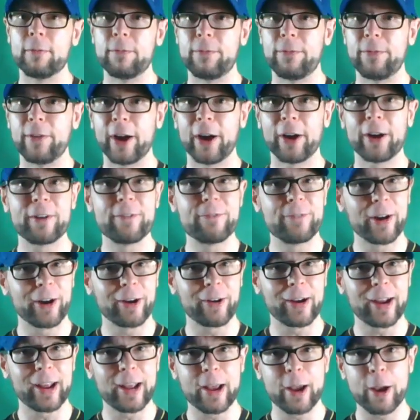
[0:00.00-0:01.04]
Very,
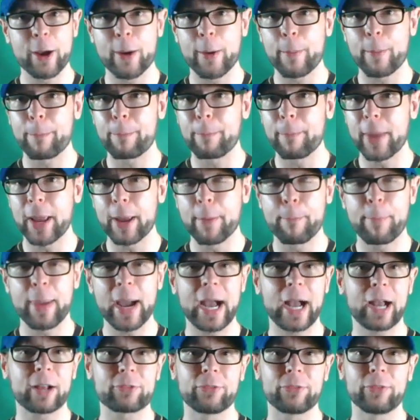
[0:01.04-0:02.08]
very
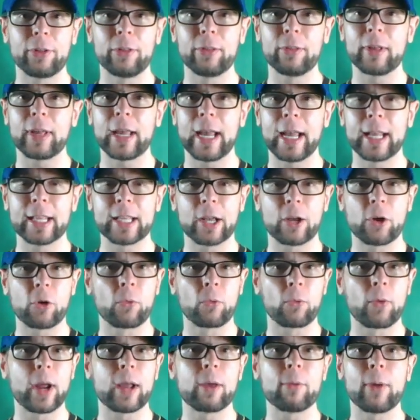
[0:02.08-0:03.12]
impactful and a
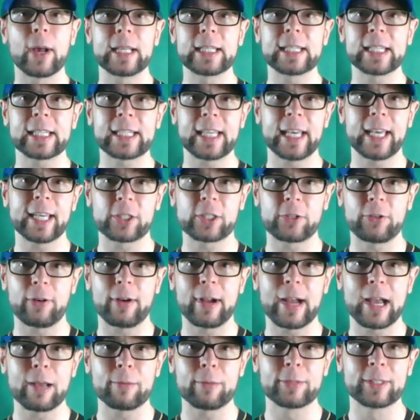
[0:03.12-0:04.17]
great way to test
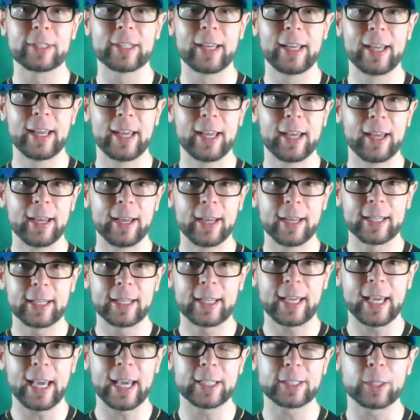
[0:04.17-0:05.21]
your abs.
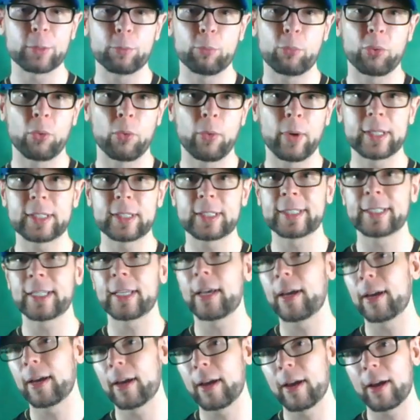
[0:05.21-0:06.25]
Case in
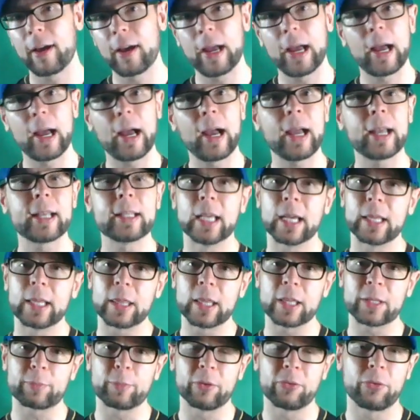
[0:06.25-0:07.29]
point, I had
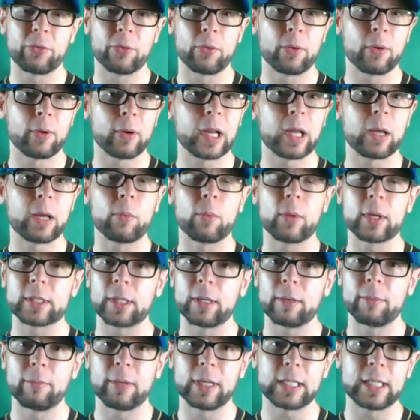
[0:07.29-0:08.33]
done this before. It
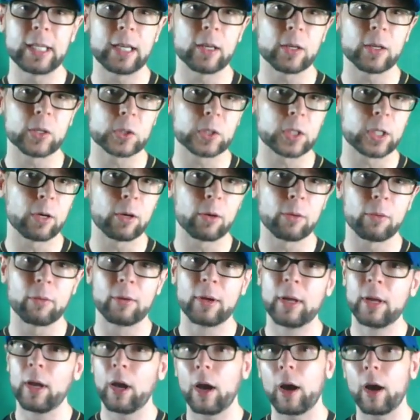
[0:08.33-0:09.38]
wasn't a big deal,
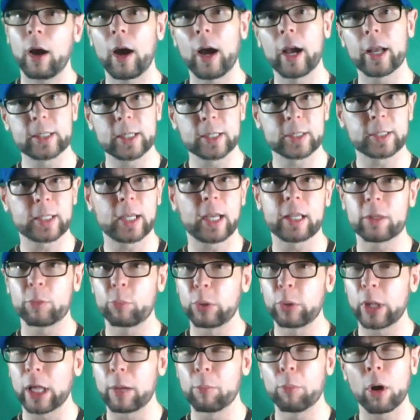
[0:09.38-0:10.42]
so I decided
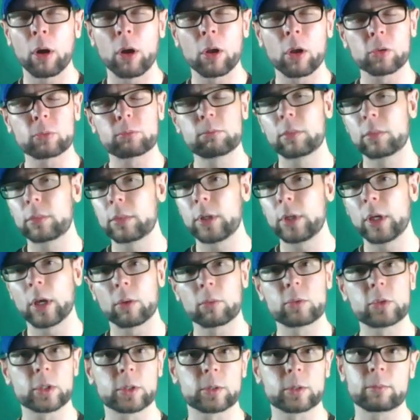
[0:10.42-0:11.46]
to play ball,
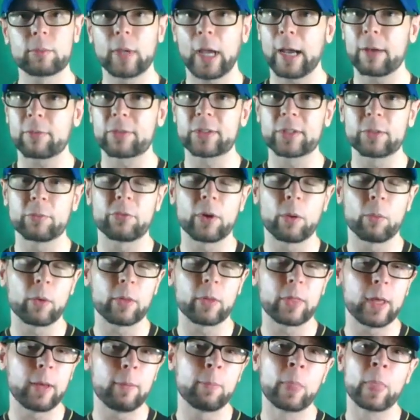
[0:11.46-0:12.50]
just have some
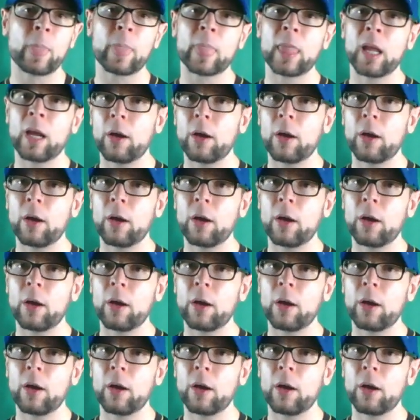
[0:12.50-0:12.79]
fun with it.